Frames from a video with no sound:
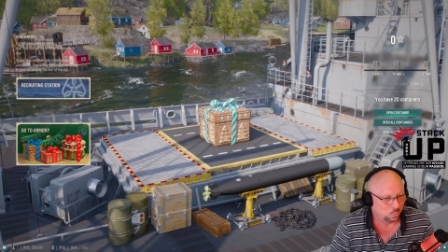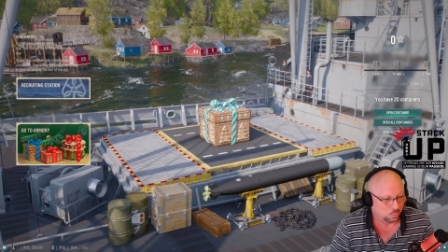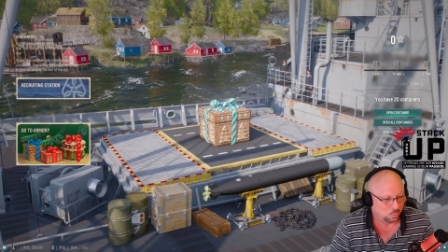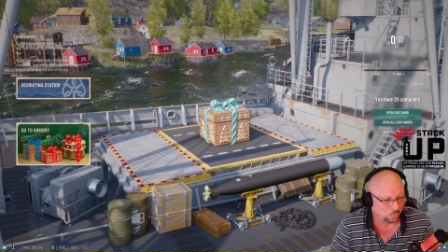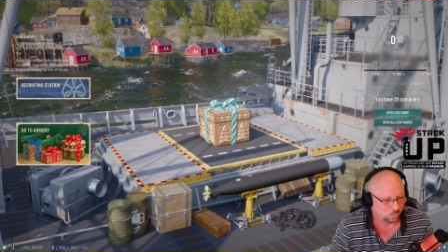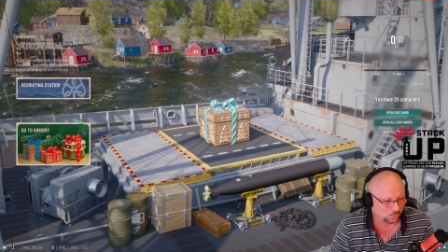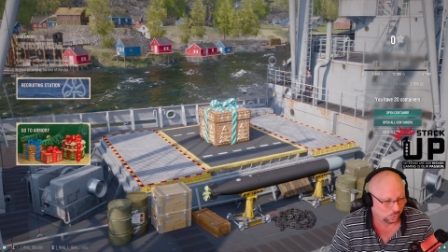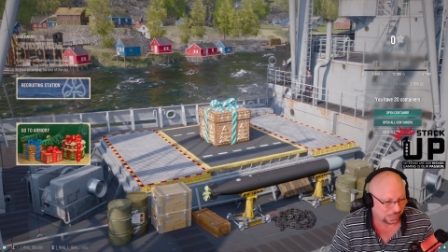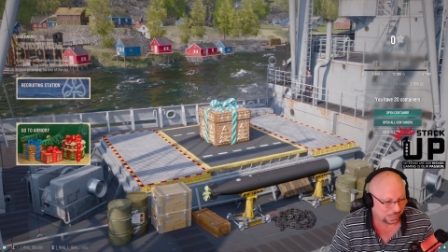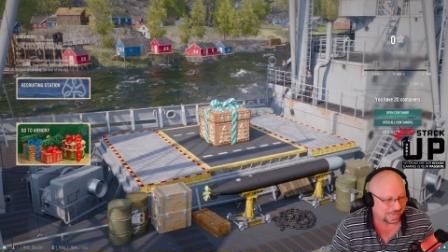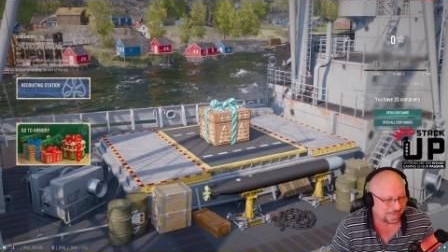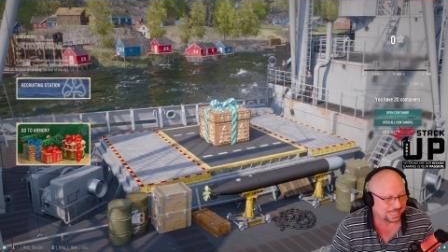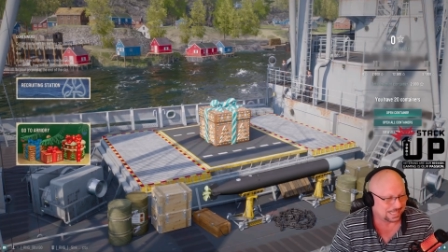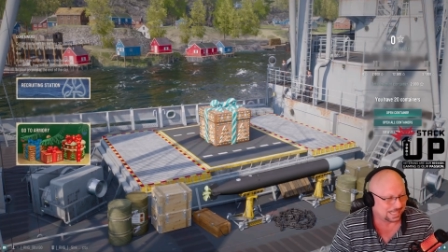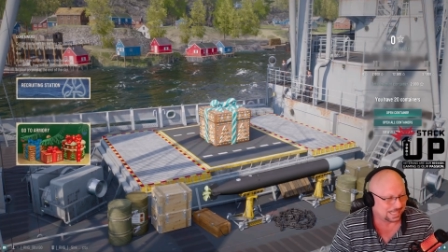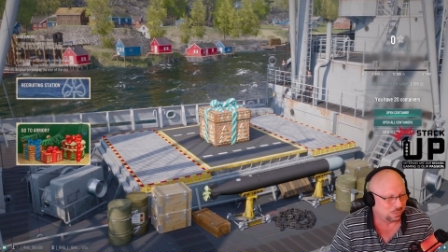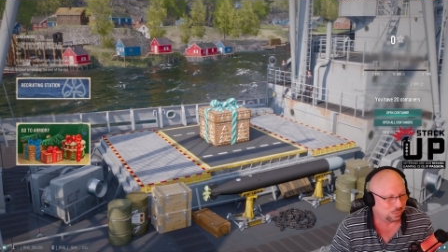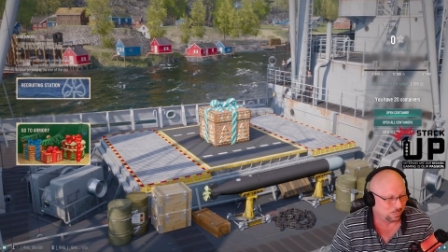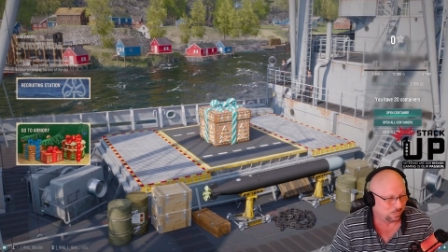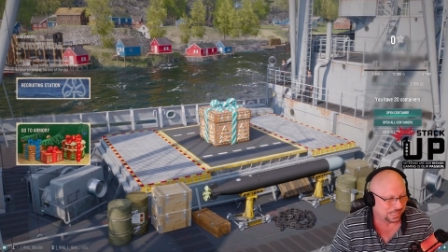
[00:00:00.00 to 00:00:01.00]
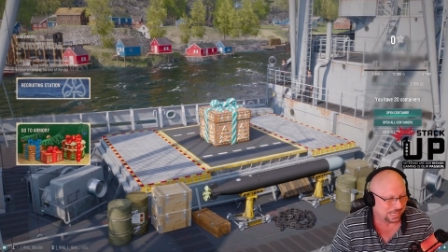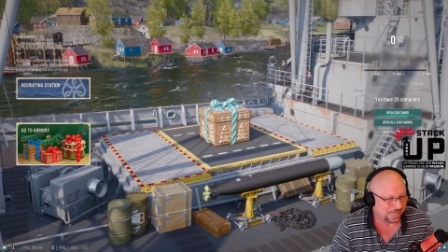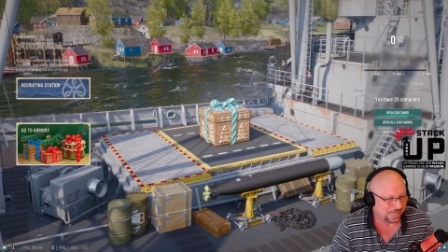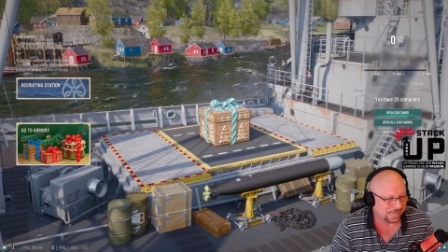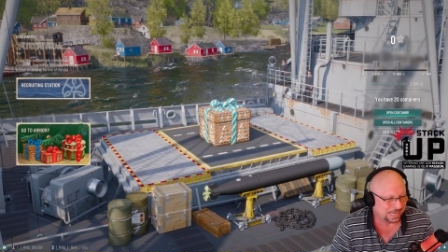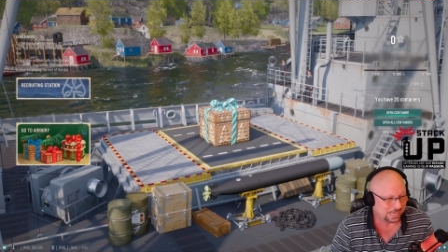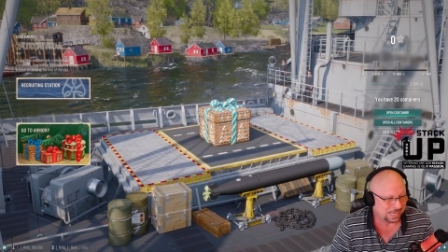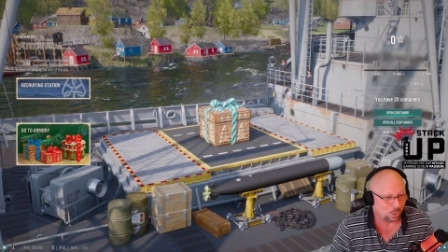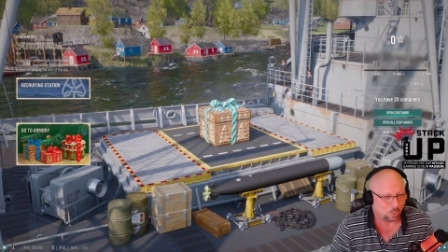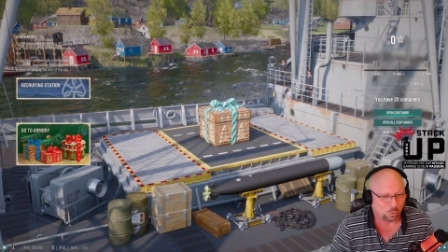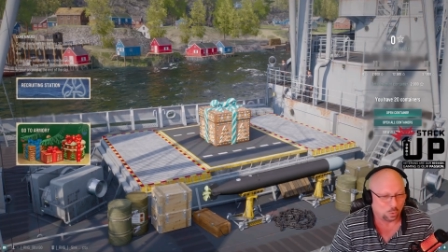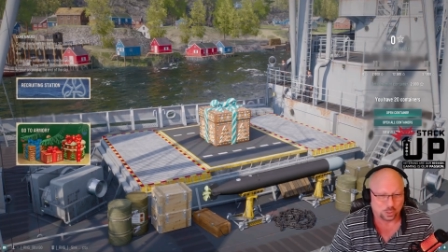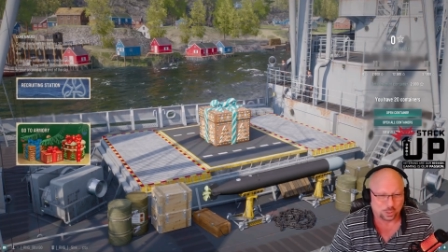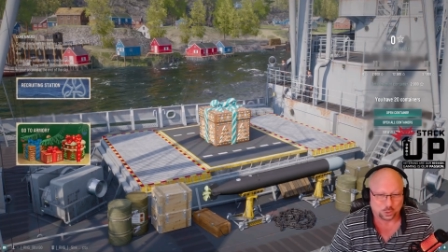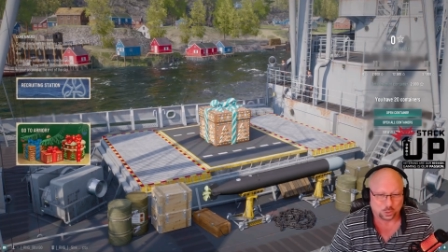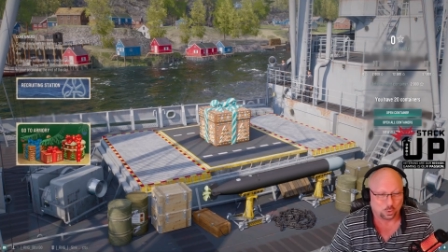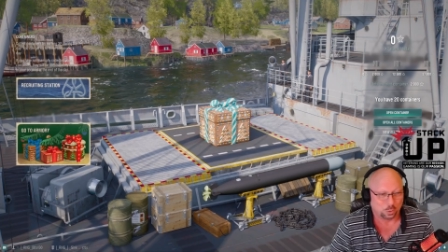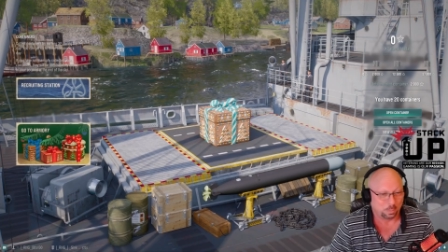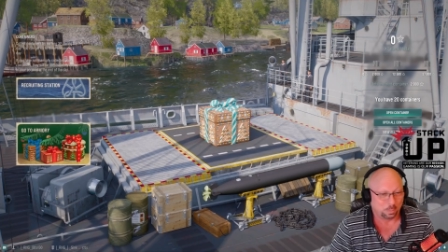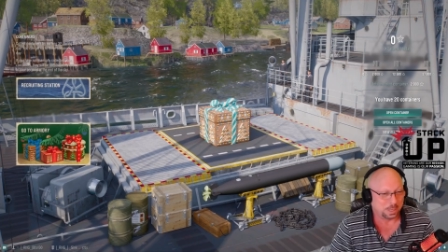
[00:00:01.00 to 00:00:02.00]
less than we need or it's
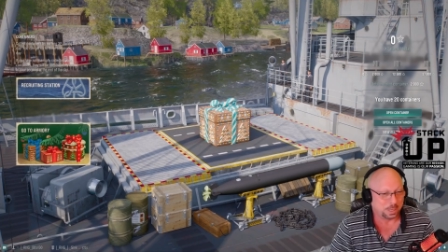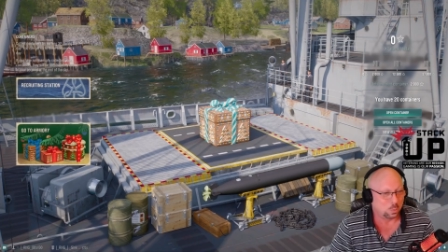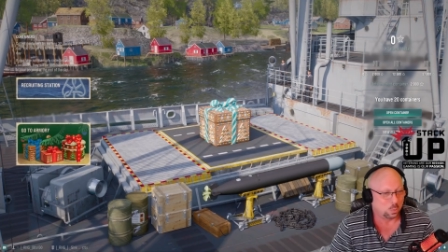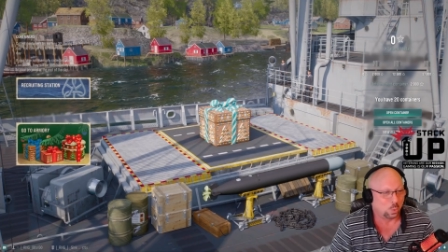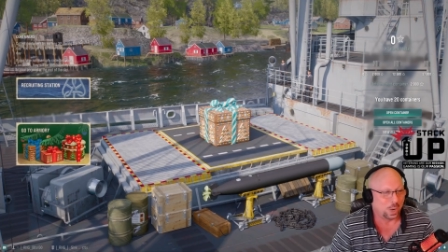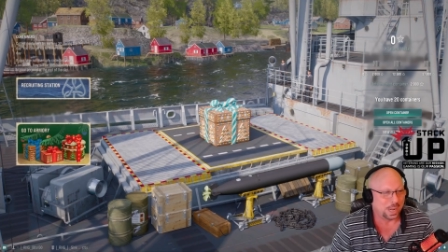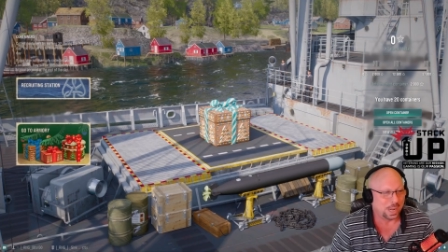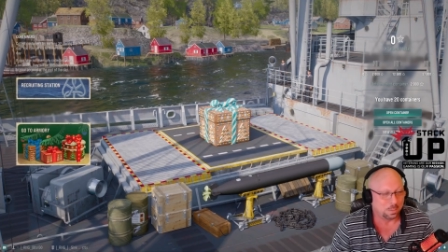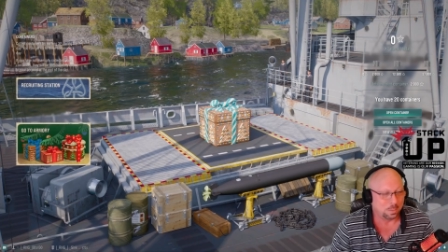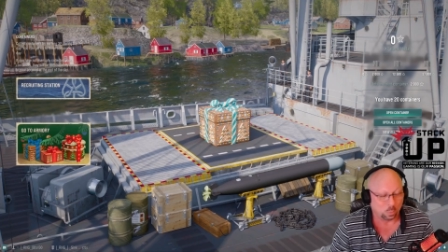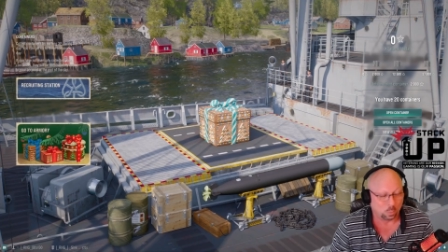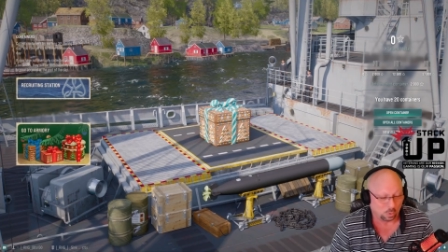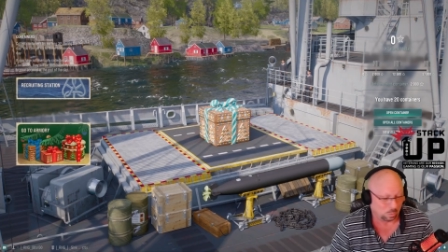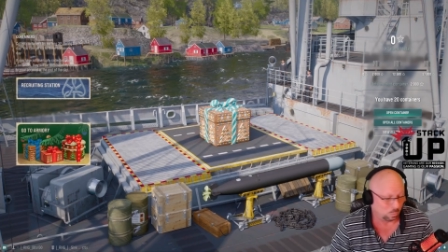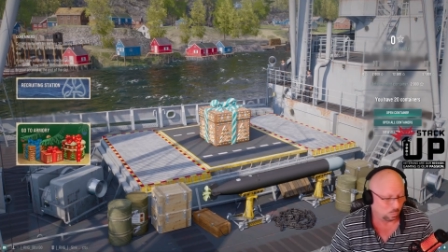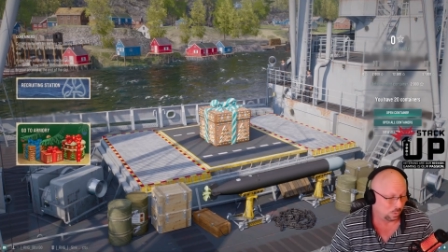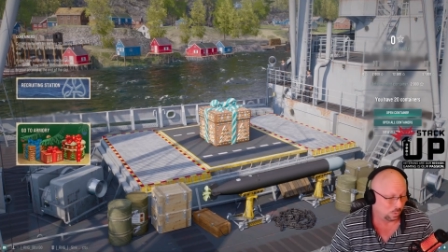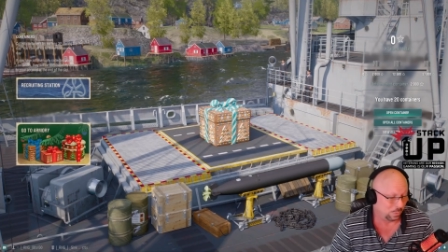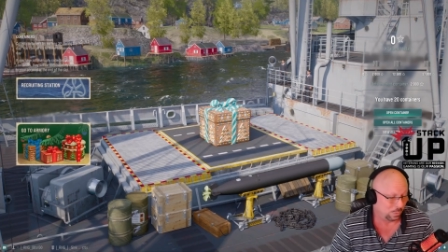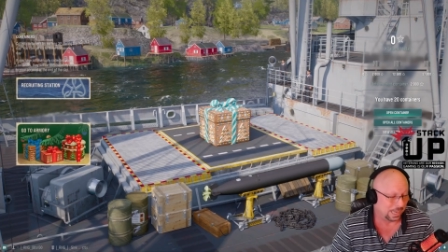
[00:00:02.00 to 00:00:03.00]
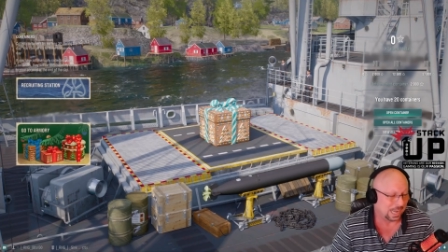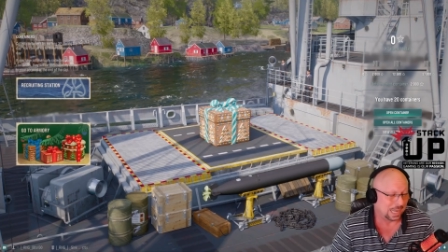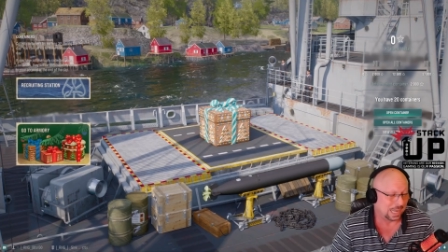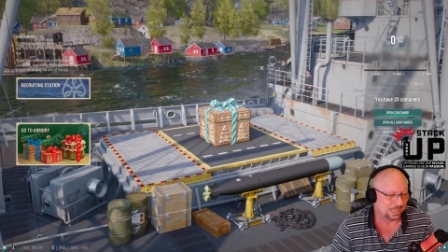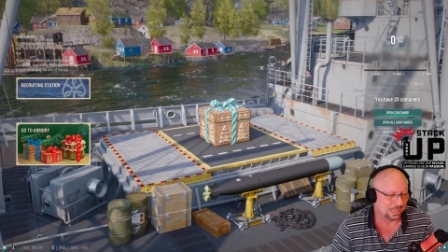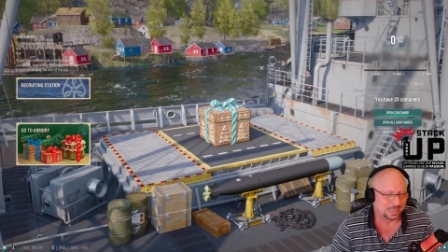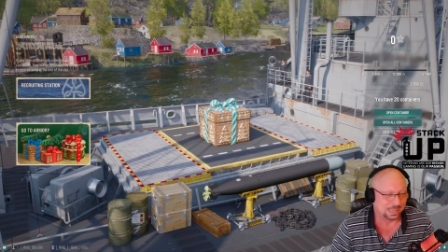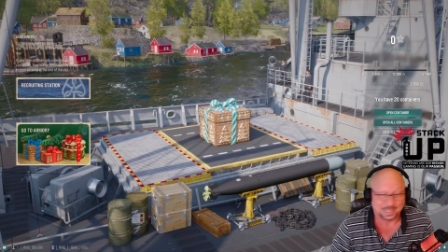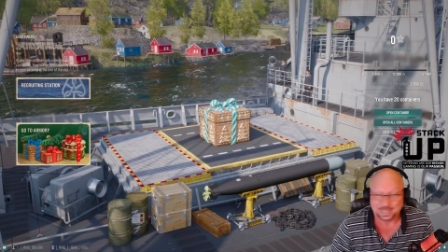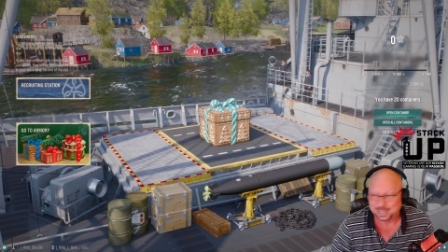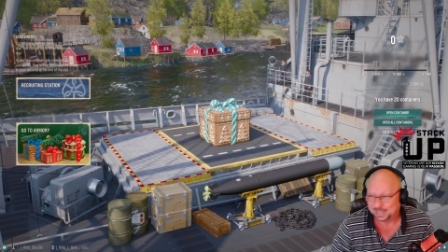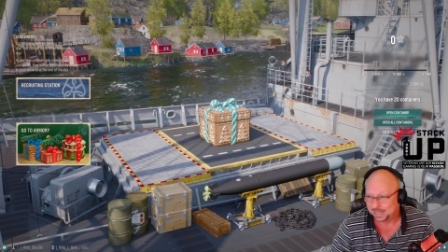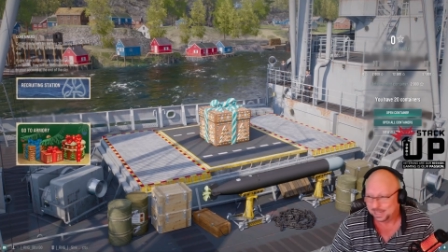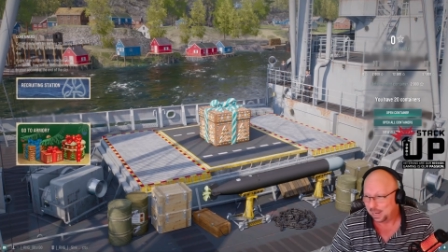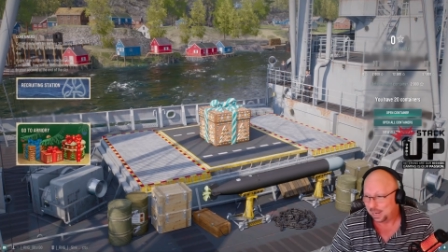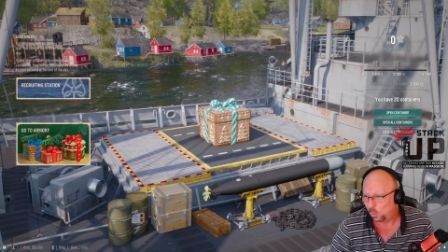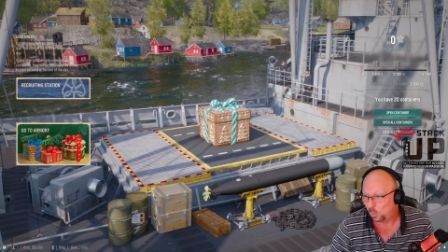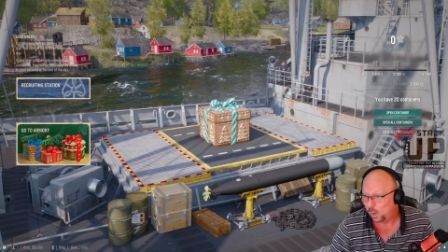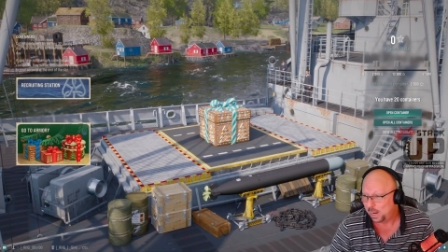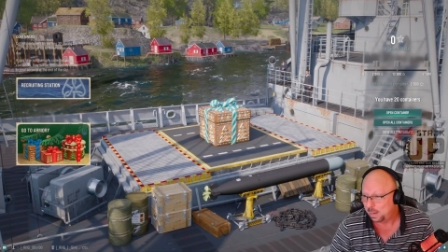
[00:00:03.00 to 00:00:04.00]
going to be way more. Well, we got lucky and
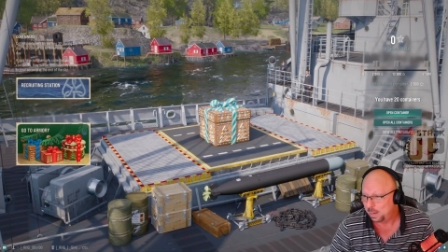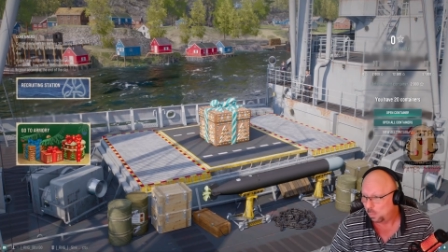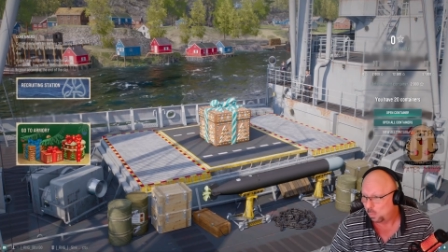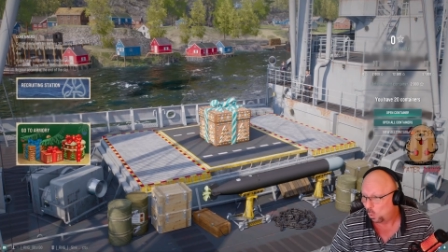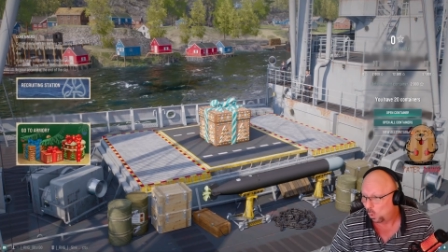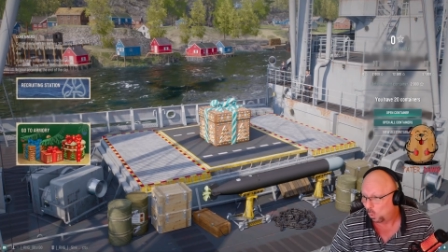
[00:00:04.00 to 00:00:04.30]
got way more.